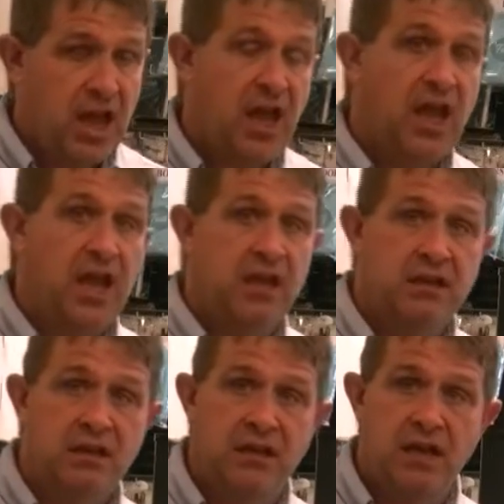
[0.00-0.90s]

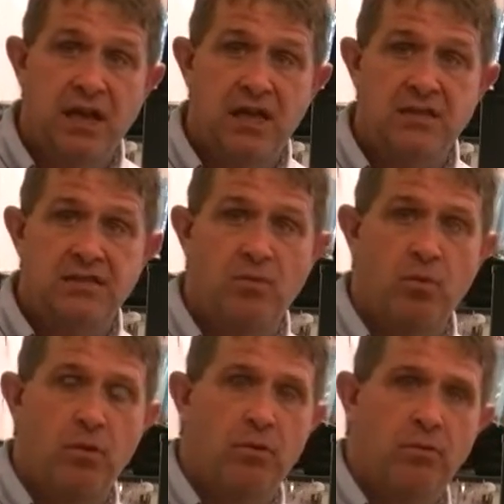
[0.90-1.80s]
And as
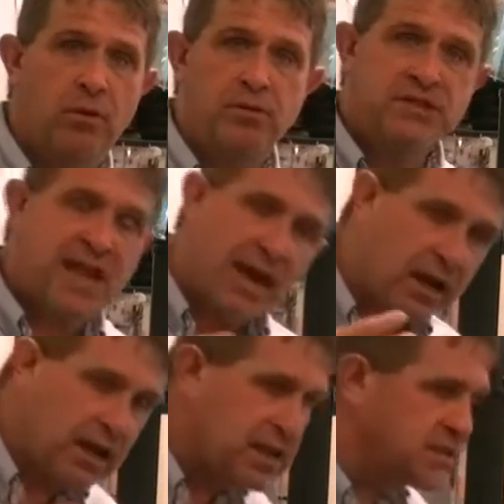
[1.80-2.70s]
we just kind
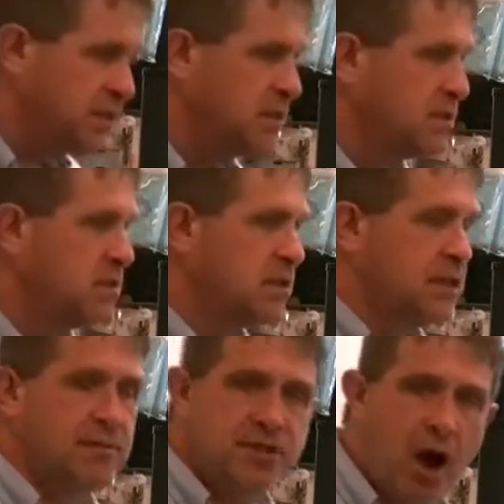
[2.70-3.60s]
of listened to
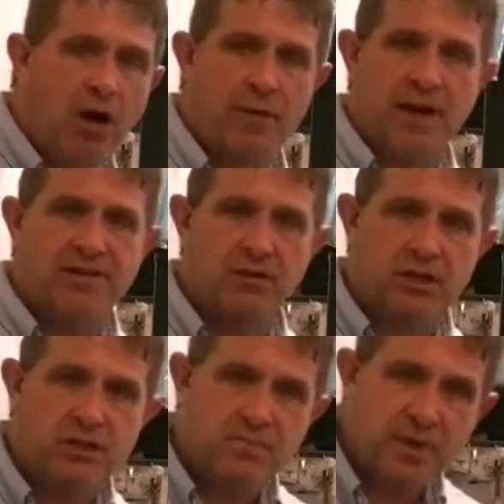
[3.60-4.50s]
them talk about their
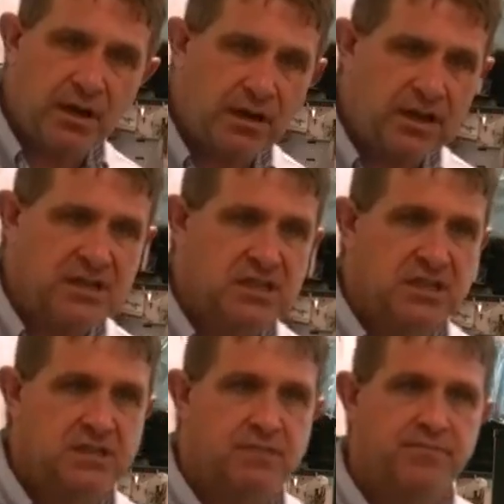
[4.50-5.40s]

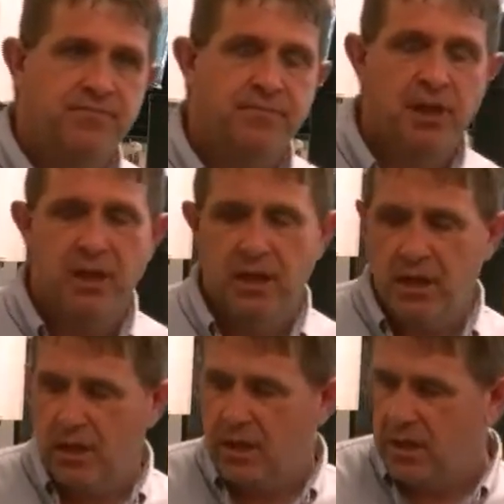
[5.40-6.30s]
experiences,
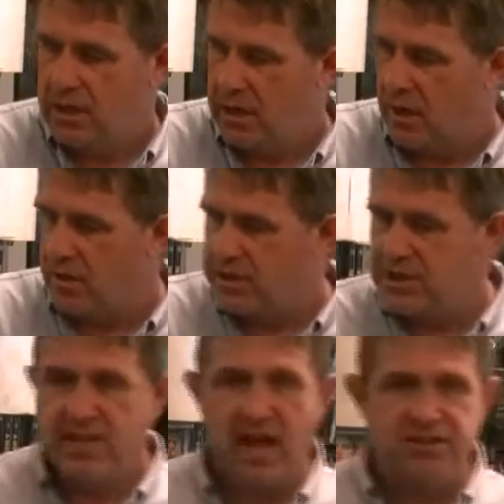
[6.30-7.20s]
you know, and
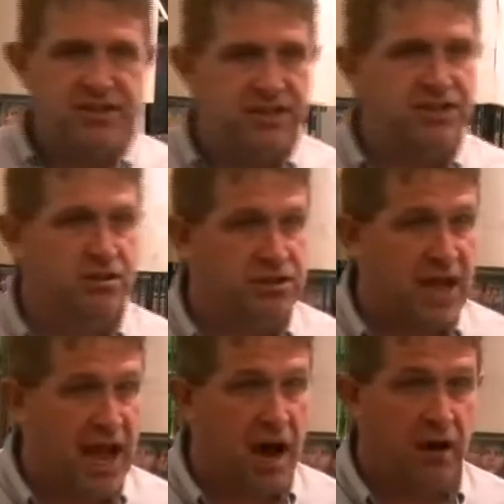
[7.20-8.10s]
she's now 6 years
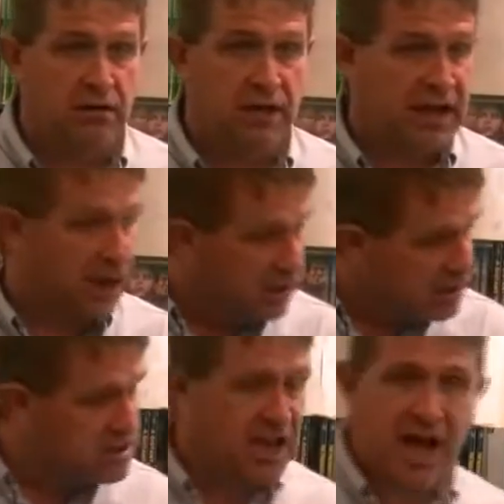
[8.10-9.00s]
out, and it
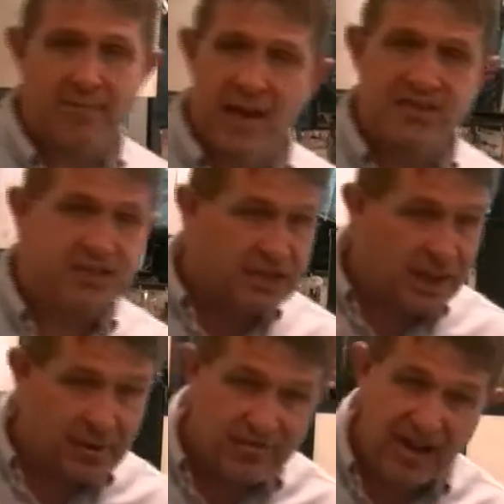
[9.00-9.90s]
looks like, man, she's going
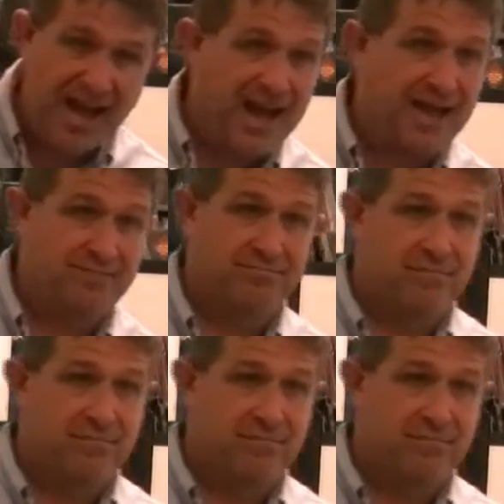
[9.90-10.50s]
to be fine.